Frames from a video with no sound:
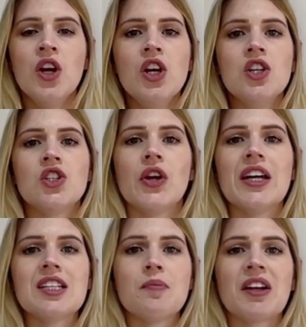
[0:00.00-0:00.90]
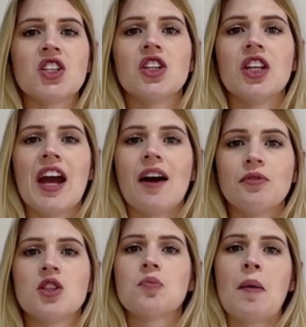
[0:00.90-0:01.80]
So let's imagine that the
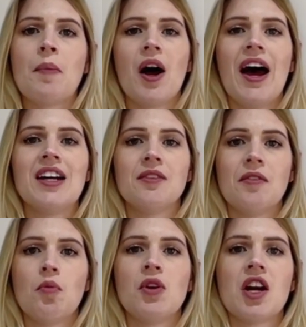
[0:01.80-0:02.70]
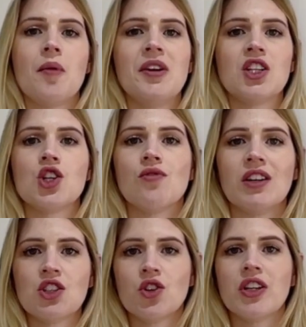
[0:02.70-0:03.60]
average spend per head of everybody coming into your
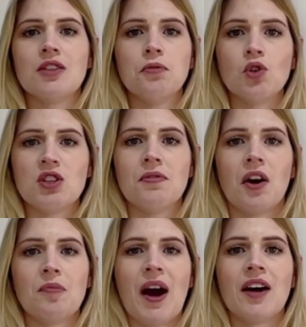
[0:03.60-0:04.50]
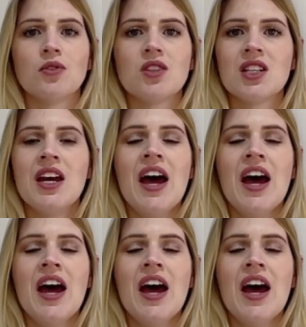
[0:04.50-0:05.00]
restaurant is £45,